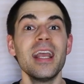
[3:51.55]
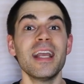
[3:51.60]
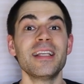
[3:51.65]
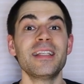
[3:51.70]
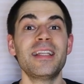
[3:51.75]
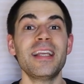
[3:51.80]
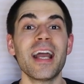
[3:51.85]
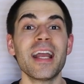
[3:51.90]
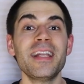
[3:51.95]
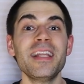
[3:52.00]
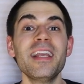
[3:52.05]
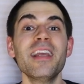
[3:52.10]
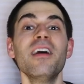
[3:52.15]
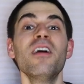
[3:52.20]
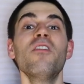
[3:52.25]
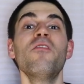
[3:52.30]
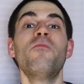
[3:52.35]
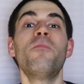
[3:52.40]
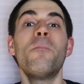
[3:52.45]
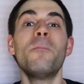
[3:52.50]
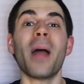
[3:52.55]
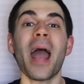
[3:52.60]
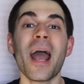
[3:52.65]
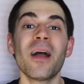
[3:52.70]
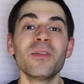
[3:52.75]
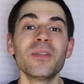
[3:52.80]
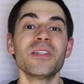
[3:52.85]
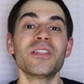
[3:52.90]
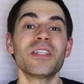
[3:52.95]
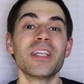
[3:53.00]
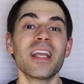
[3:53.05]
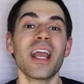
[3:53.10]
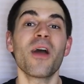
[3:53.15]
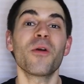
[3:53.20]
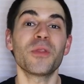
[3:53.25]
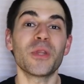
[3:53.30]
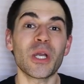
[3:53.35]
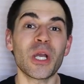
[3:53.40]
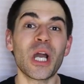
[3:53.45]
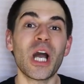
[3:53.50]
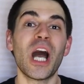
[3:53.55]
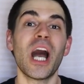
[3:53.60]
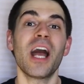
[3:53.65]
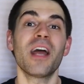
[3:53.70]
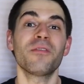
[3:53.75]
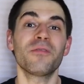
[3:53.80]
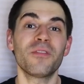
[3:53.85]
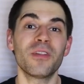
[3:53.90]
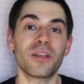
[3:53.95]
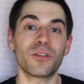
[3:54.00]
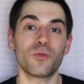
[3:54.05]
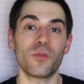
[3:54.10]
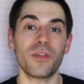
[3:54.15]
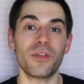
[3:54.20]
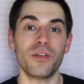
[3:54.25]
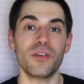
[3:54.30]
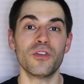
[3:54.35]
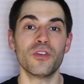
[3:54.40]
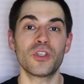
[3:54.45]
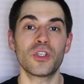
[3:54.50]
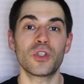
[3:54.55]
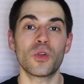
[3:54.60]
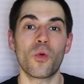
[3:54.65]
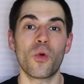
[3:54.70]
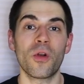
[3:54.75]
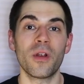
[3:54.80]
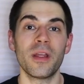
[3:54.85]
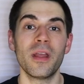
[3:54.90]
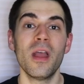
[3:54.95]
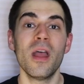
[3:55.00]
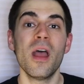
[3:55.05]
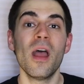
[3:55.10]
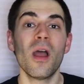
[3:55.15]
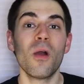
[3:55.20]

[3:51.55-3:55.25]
is the idea of balancing out the conflict within your story.